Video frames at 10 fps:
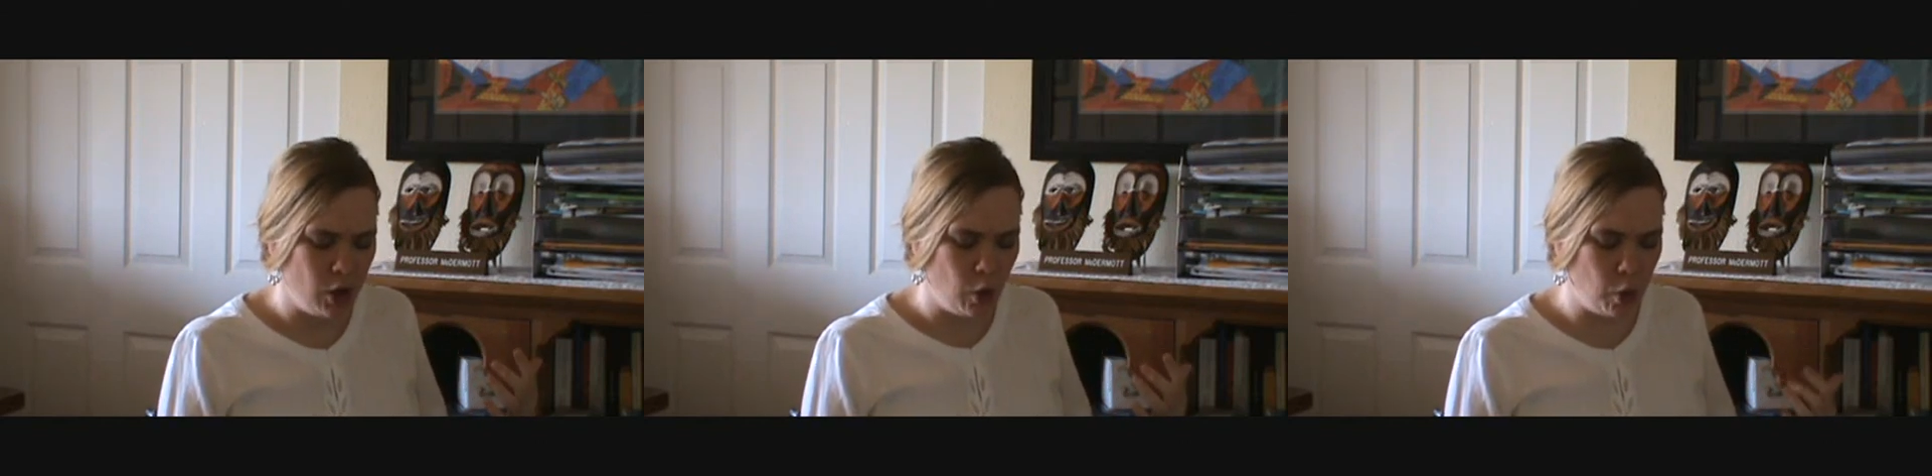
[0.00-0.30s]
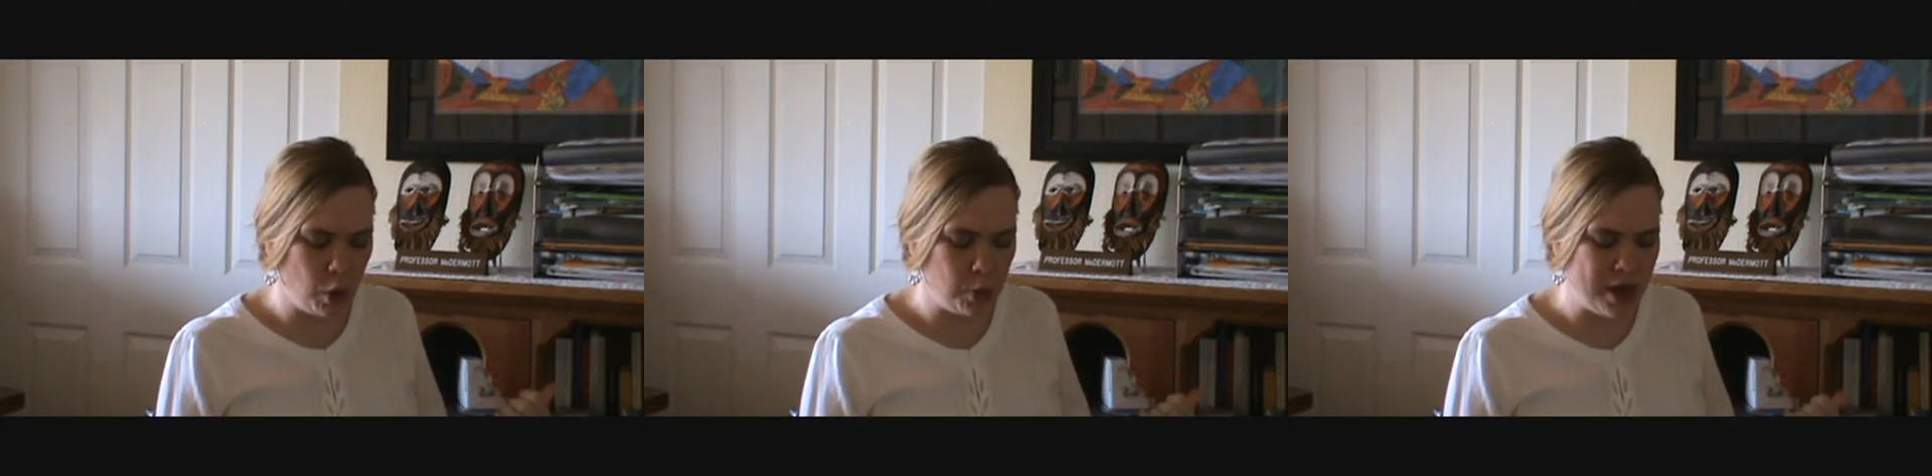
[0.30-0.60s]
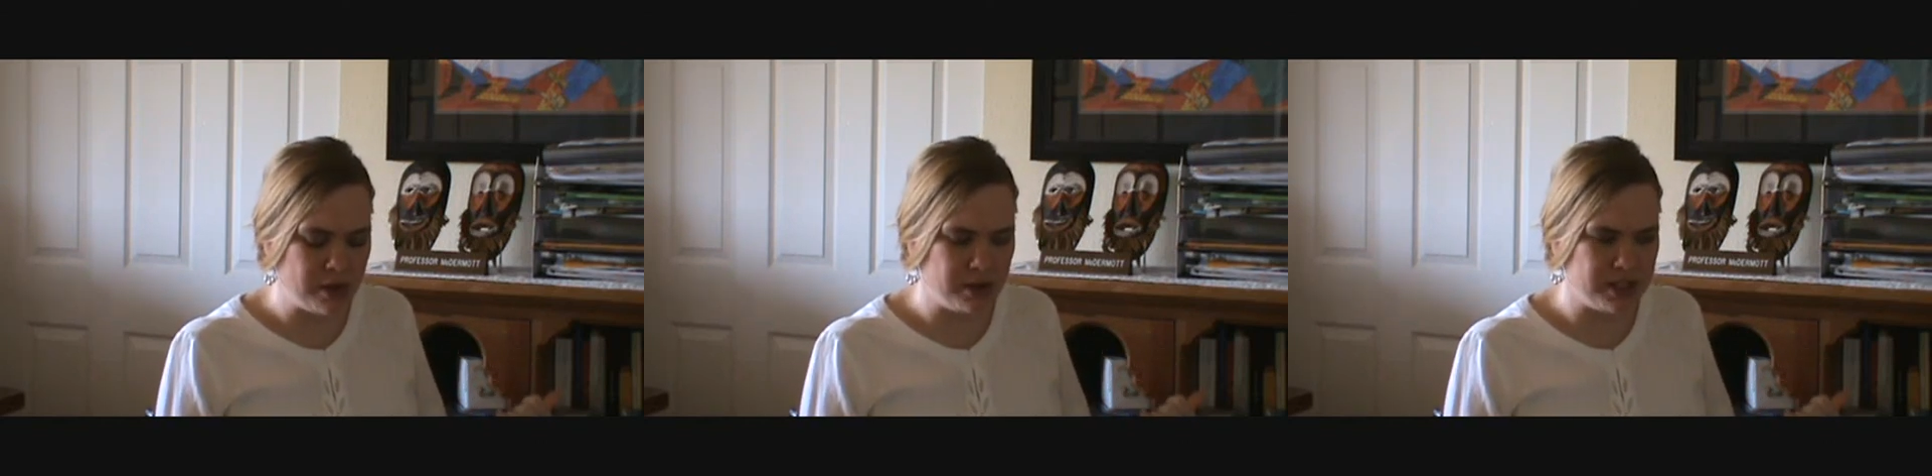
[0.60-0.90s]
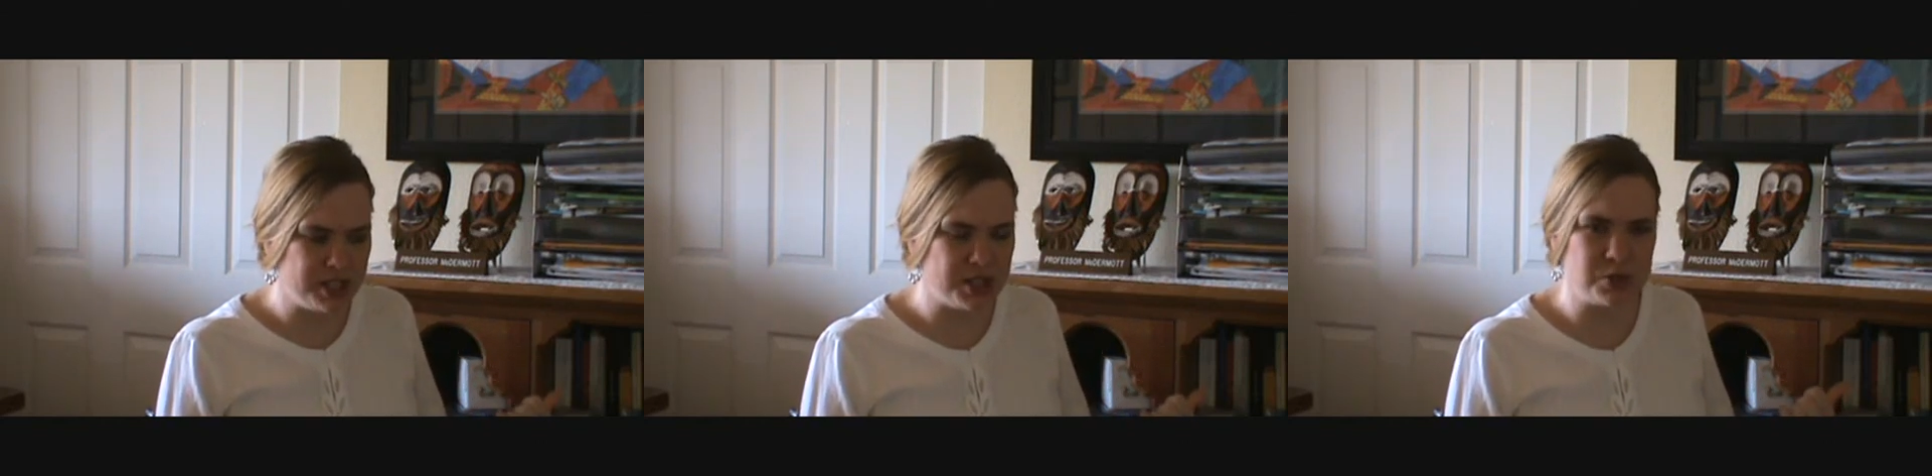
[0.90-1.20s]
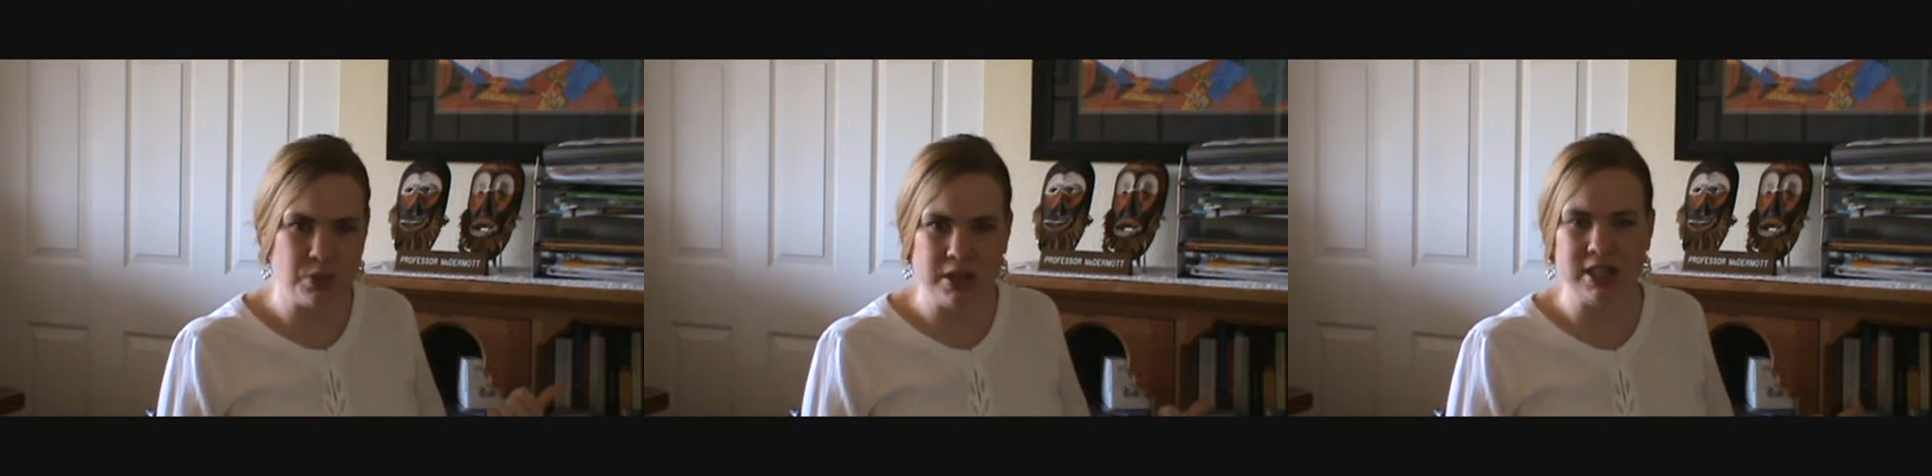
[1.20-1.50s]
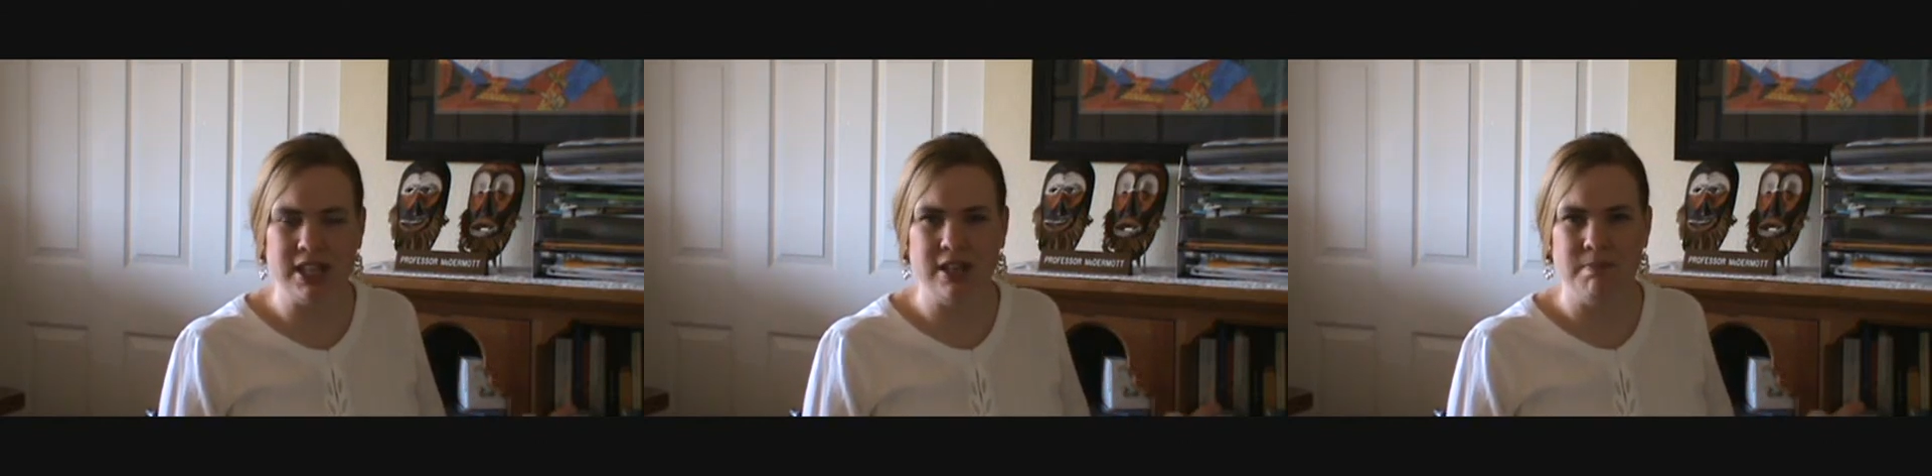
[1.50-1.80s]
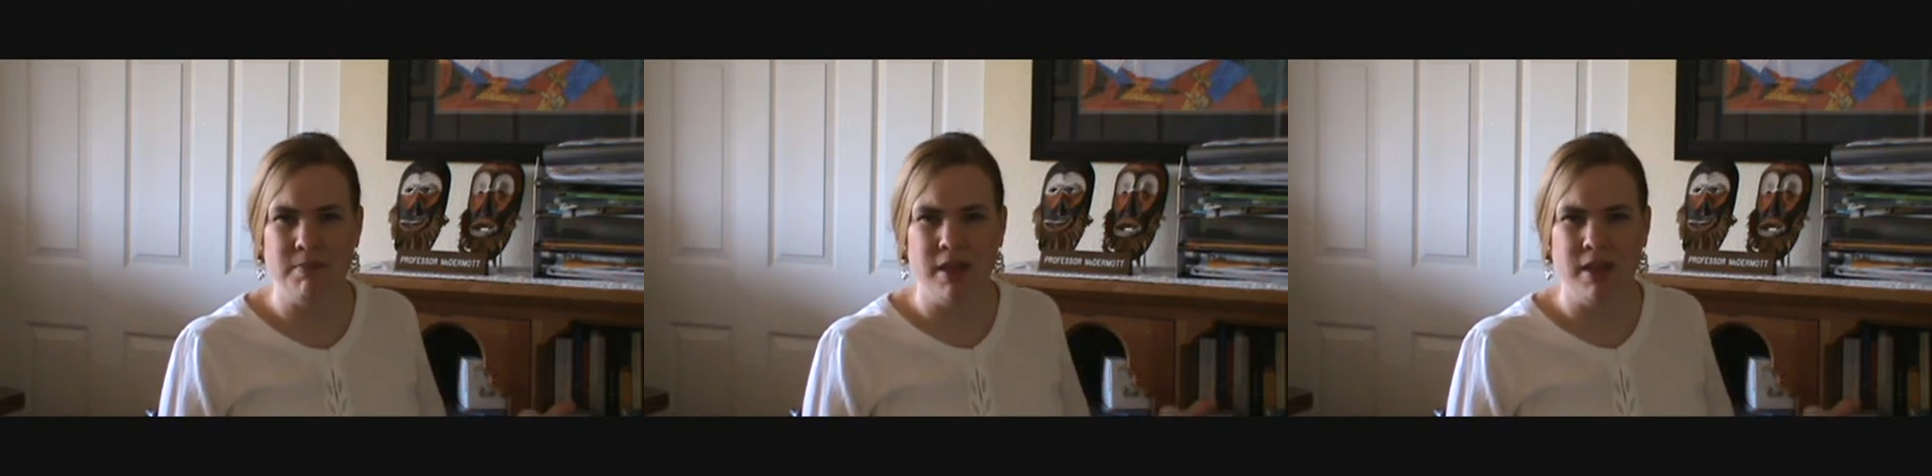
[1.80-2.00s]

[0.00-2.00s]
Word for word: or whether this is really